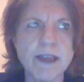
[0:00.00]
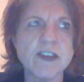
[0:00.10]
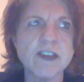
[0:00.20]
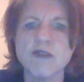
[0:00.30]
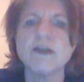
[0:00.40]
I
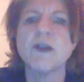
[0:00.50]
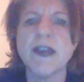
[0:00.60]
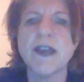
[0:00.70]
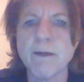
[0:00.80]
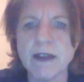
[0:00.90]
mean, the stories
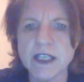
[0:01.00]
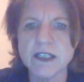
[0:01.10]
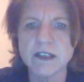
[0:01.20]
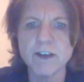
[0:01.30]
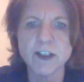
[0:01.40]
you hear about
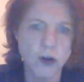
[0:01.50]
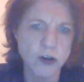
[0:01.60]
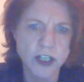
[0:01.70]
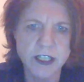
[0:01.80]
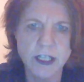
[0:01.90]
this stuff, it's
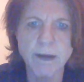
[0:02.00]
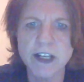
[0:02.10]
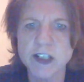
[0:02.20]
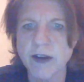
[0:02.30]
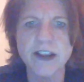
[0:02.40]
not just in the
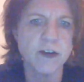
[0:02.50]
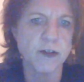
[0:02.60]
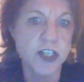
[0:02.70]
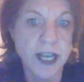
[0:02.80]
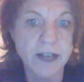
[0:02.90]

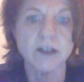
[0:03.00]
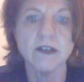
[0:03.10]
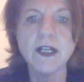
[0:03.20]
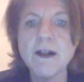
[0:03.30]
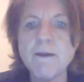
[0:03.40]
Mediterranean or the Channel.